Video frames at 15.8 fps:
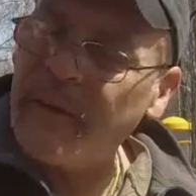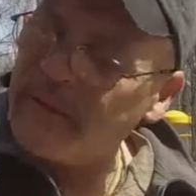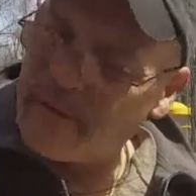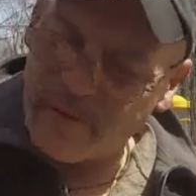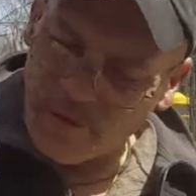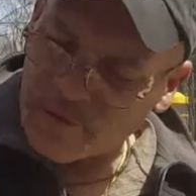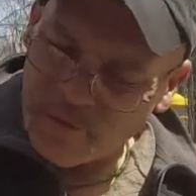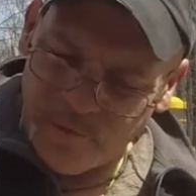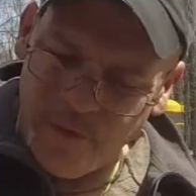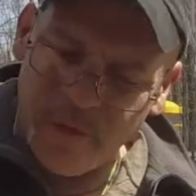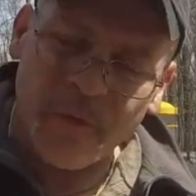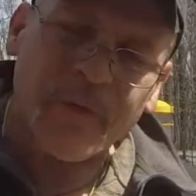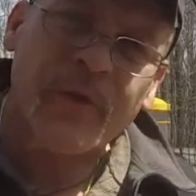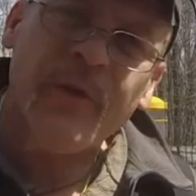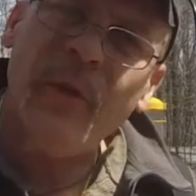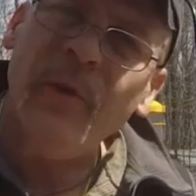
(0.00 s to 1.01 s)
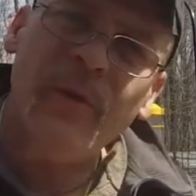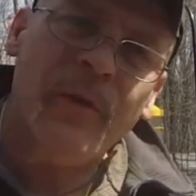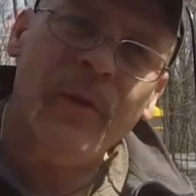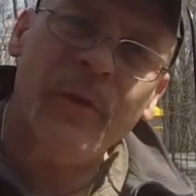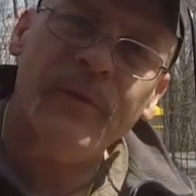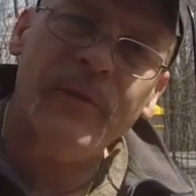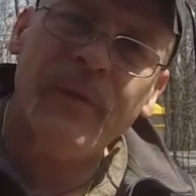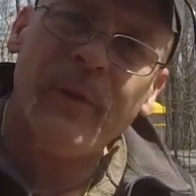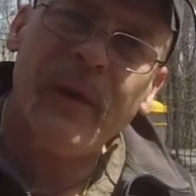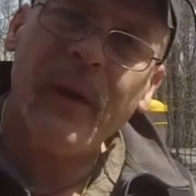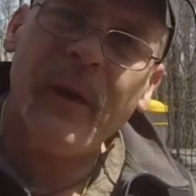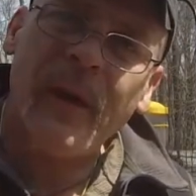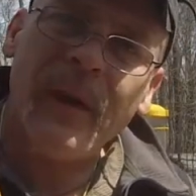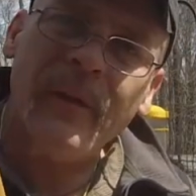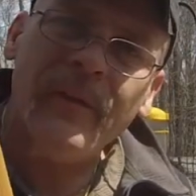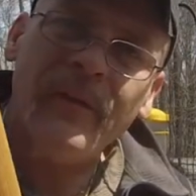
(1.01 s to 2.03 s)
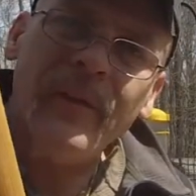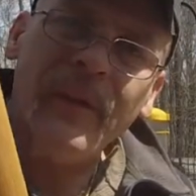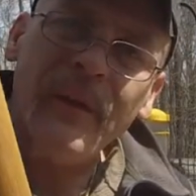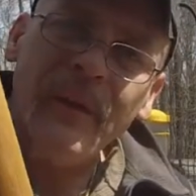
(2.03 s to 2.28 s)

it just feels so good in your hands.